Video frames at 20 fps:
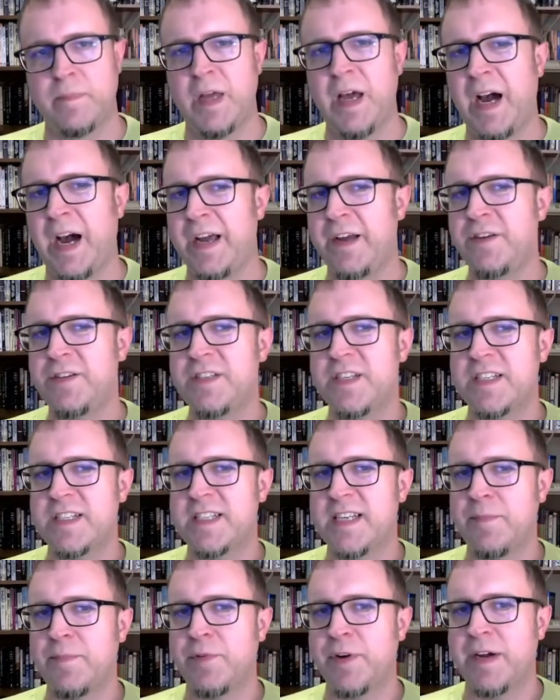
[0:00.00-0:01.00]
I used to
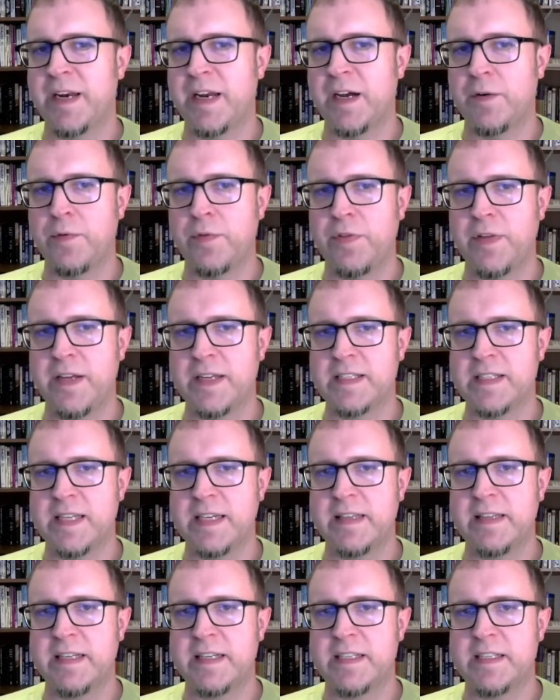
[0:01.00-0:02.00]
separate out things
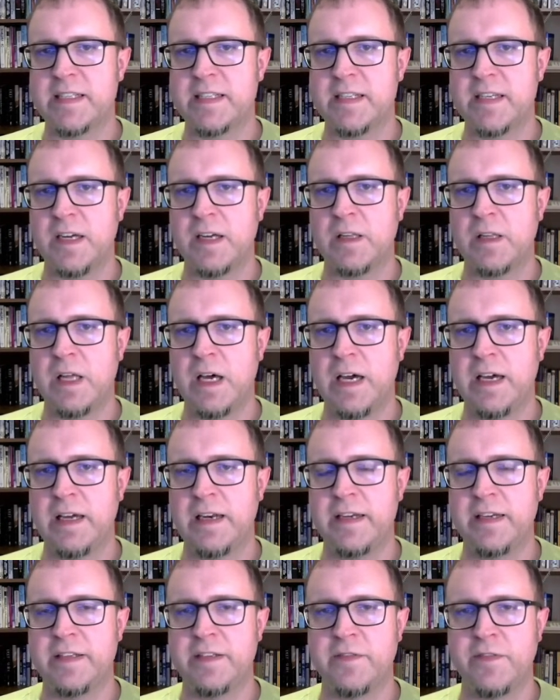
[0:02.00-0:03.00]
like this a lot
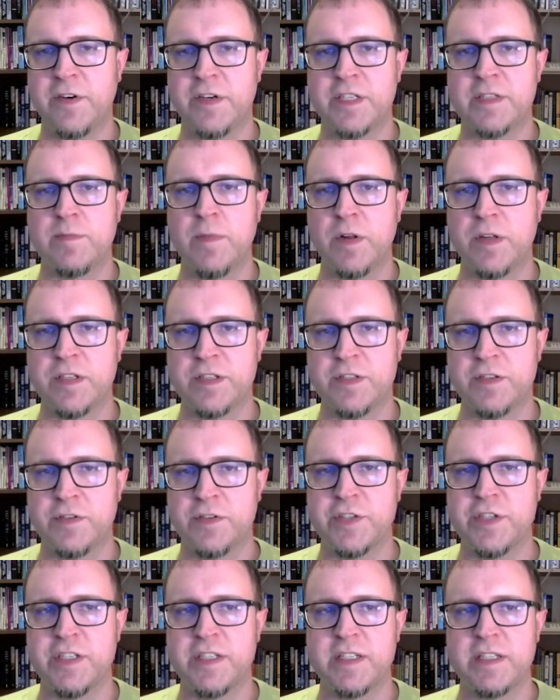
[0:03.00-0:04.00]
into very small
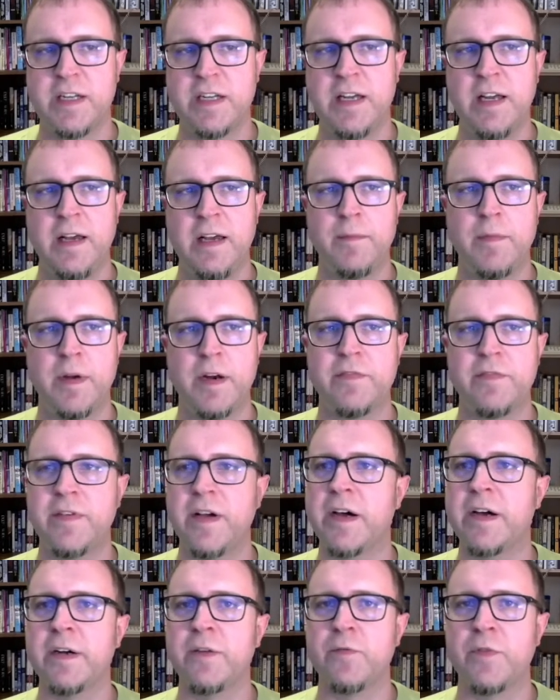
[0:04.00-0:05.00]
assertions, but I
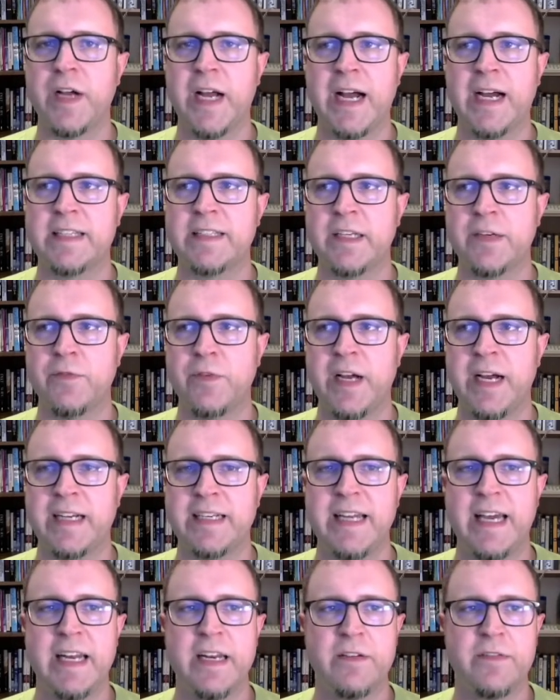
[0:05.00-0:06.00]
found in React and in React
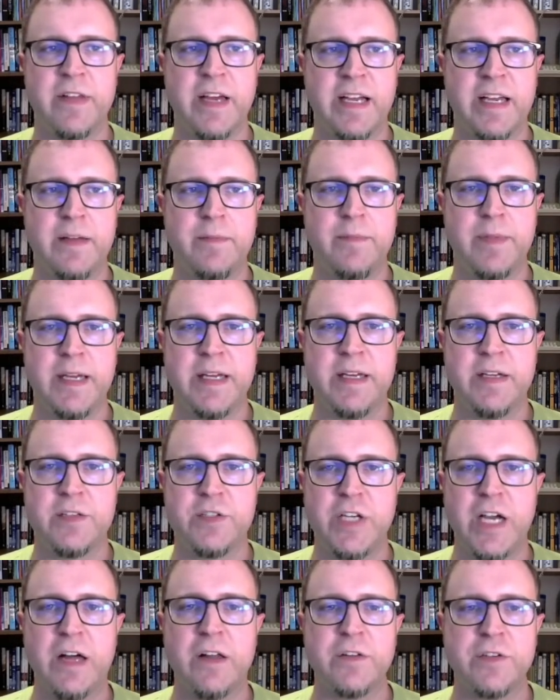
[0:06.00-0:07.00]
Native that can be
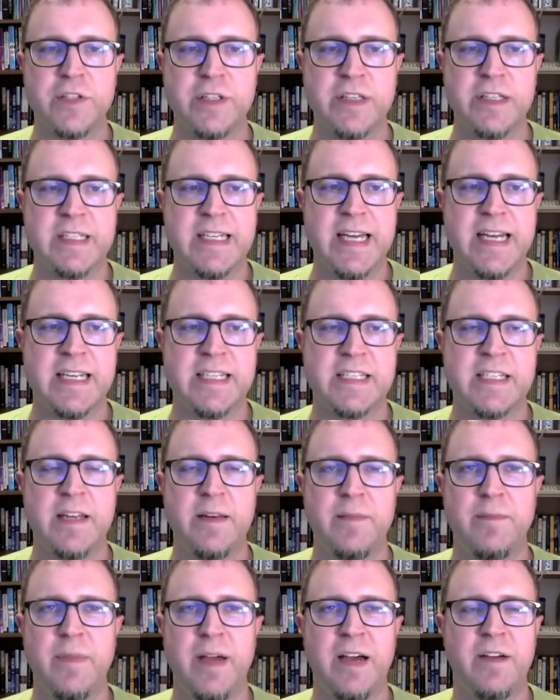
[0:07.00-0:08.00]
challenging. The tests
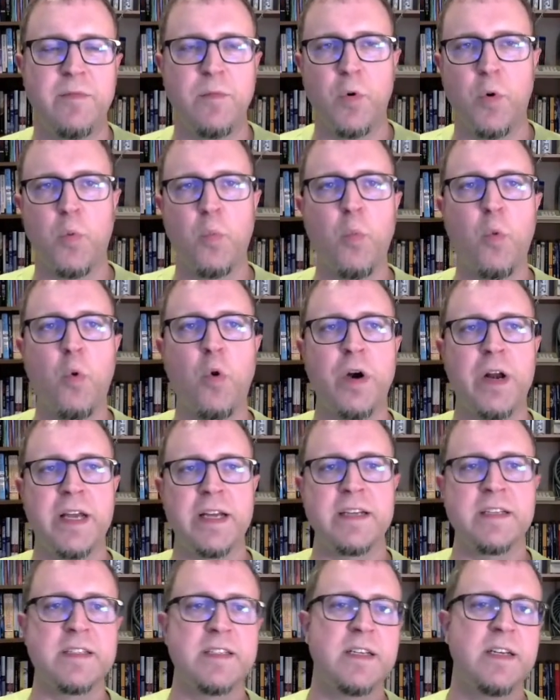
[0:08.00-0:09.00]
can have more
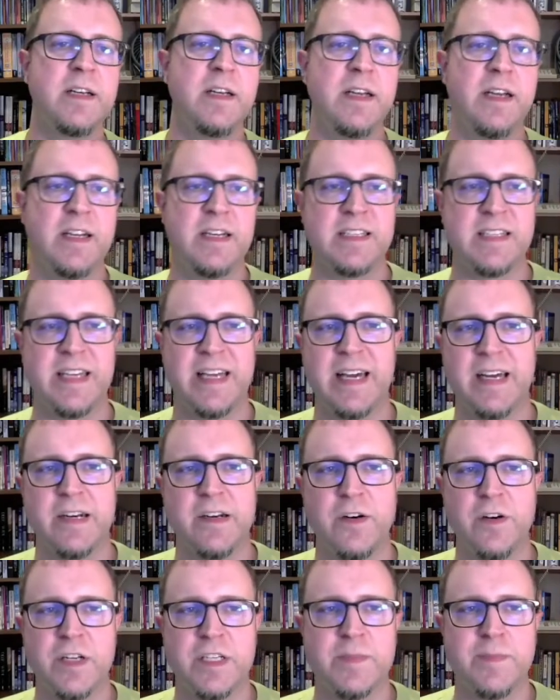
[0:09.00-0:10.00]
warnings because they kind of
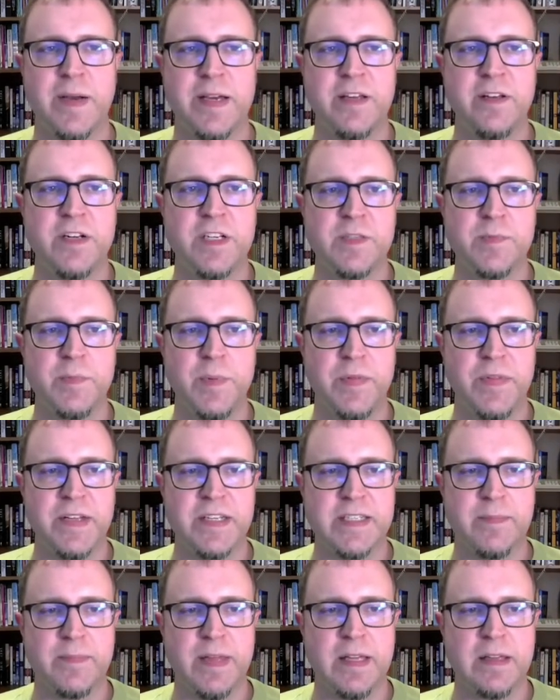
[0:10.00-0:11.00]
don't expect you to split things
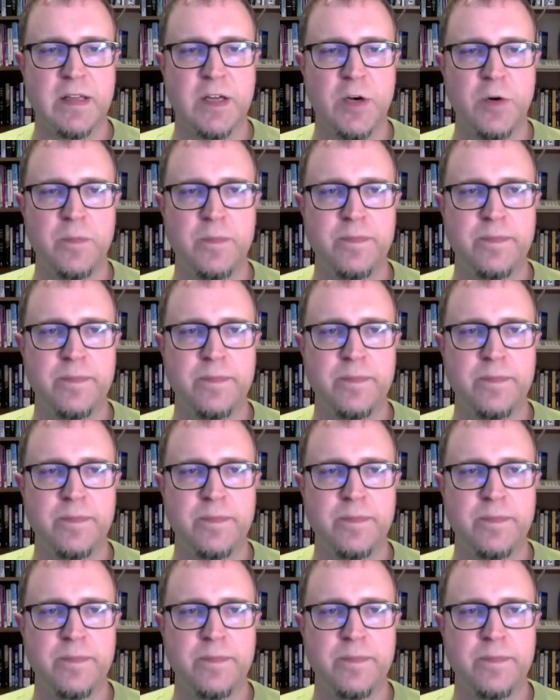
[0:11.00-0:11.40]
up that low.